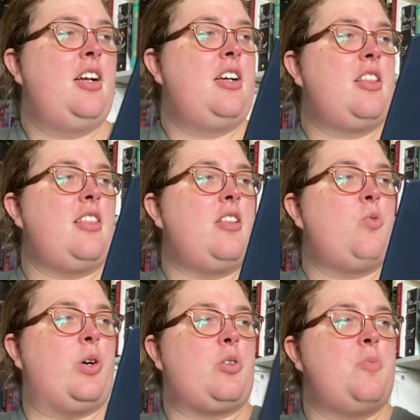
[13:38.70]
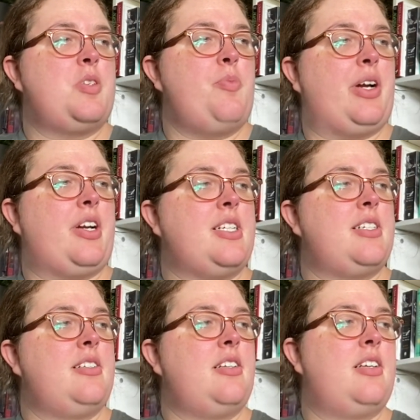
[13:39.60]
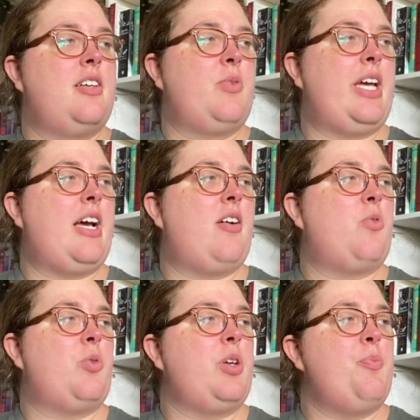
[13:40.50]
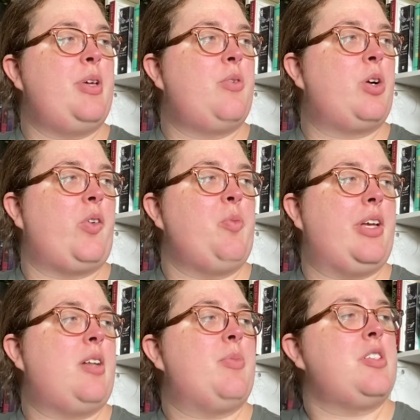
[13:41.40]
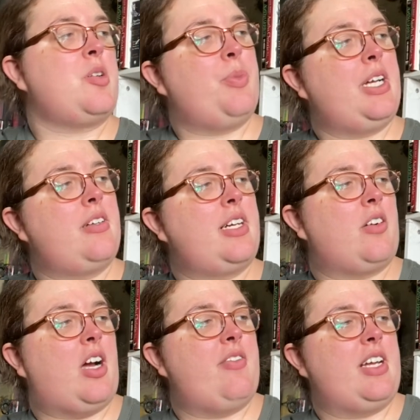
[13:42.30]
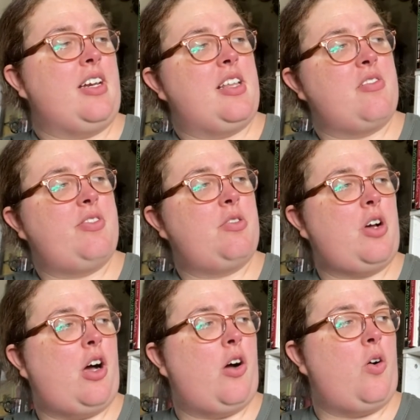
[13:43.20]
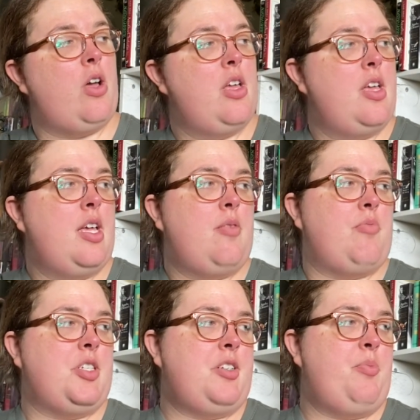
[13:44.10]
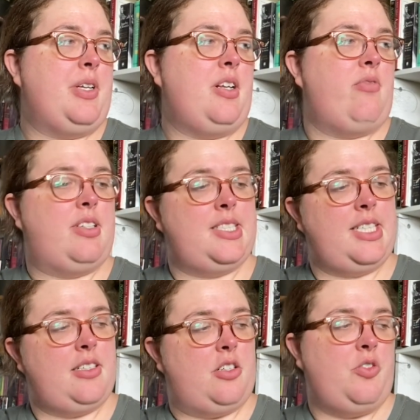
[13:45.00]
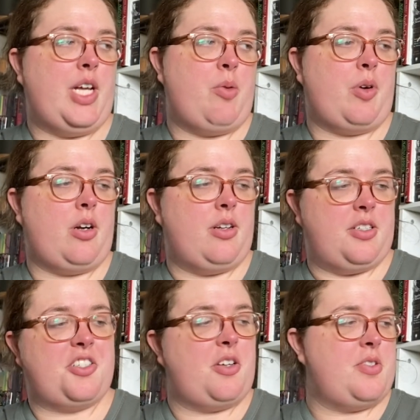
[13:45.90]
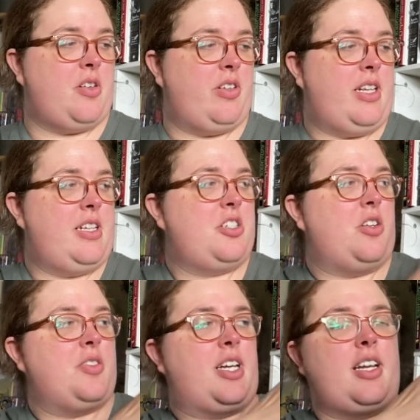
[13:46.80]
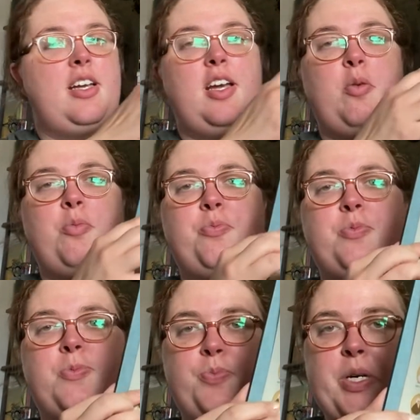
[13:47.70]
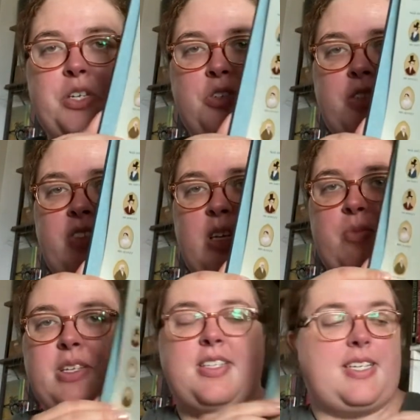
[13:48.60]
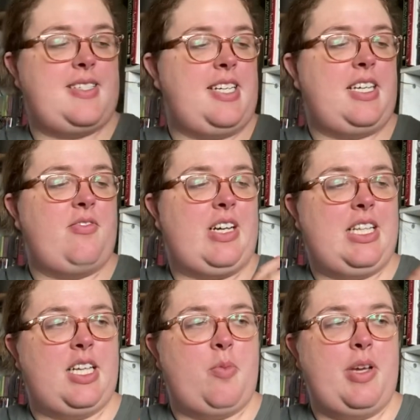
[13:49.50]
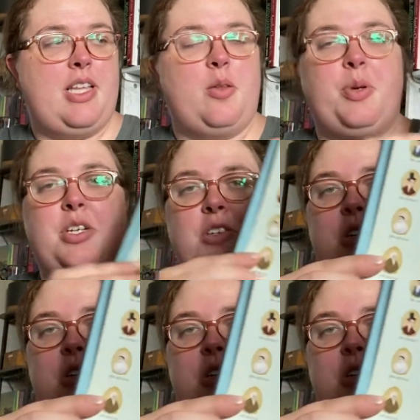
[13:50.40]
Welcome to Meryton, and we have where we meet Mr. Bingley arriving at Netherfield Hall, Mr. Bennet visiting the new neighbor, and just goes on, and then it shows like pictures of them, and it's like seek and find them in the picture.